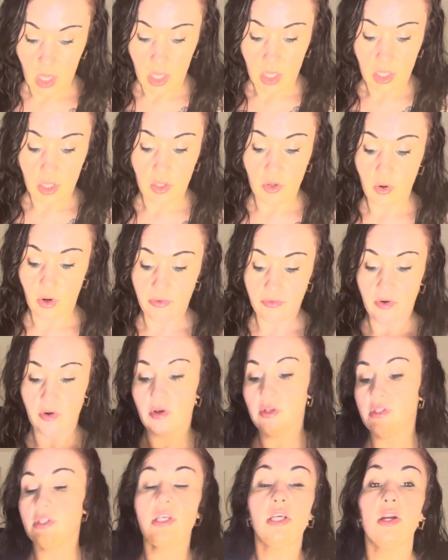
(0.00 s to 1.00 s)
You are
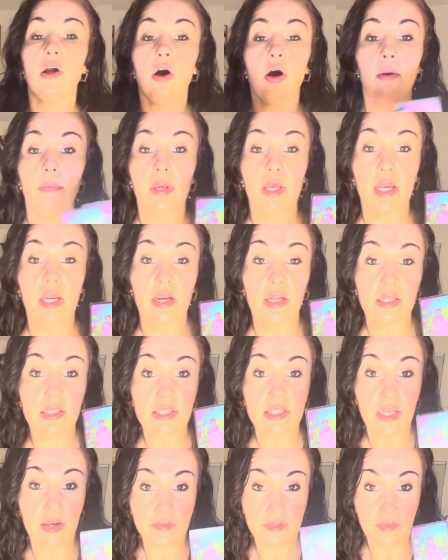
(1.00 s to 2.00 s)
focusing on being
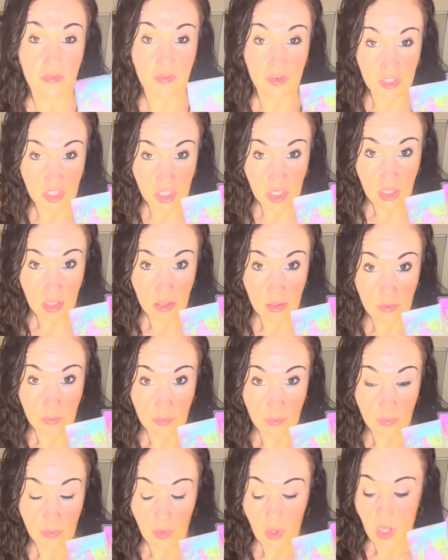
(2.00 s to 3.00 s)
self-sufficient.
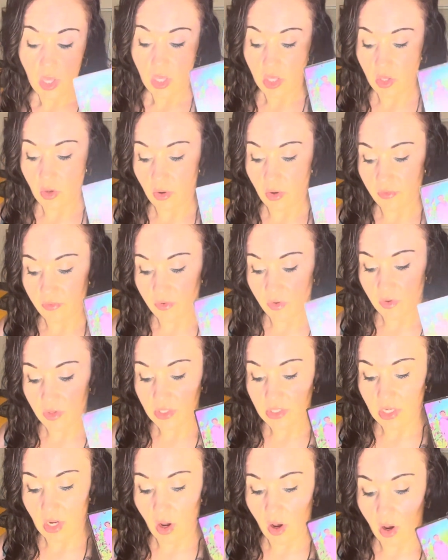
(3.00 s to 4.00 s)
You are
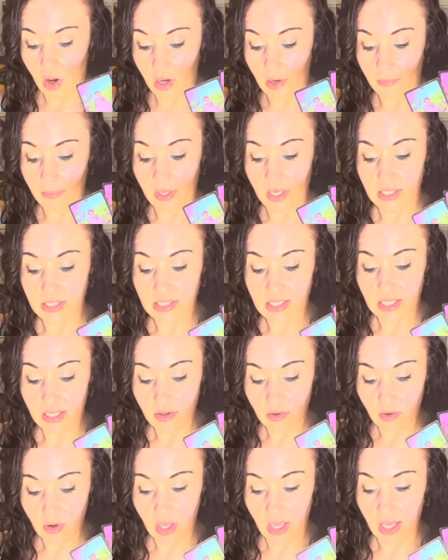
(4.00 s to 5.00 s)
focused on being
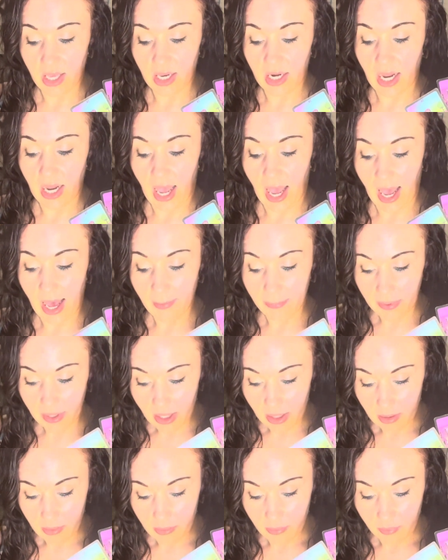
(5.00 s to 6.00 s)
single and
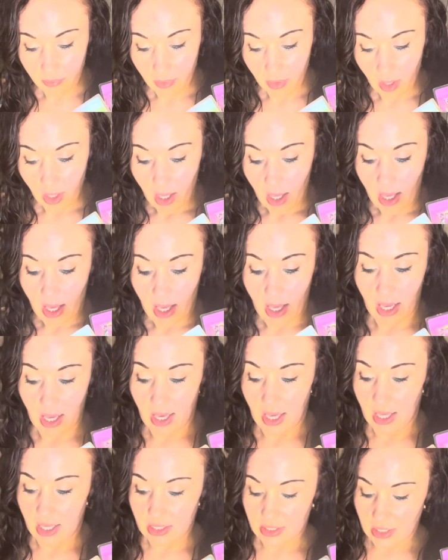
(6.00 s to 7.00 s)
happy.
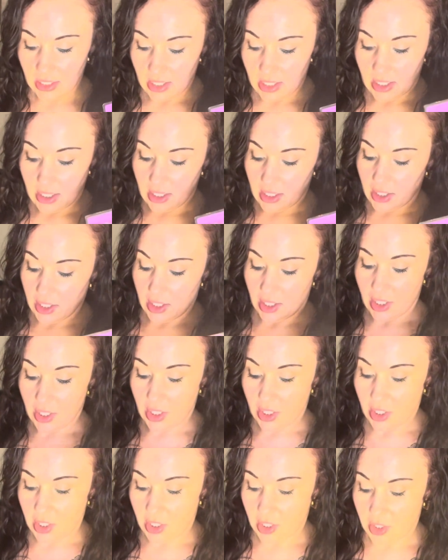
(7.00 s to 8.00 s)
And
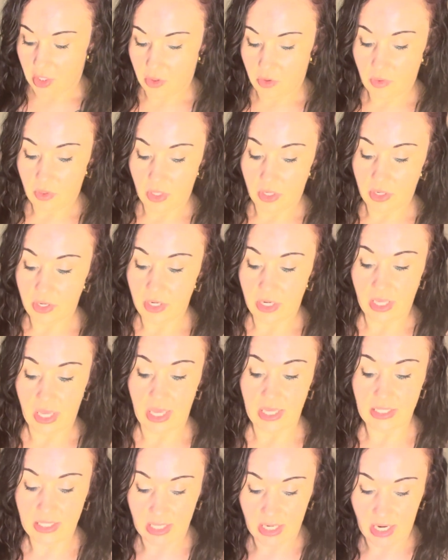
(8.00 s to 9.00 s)
you literally had to get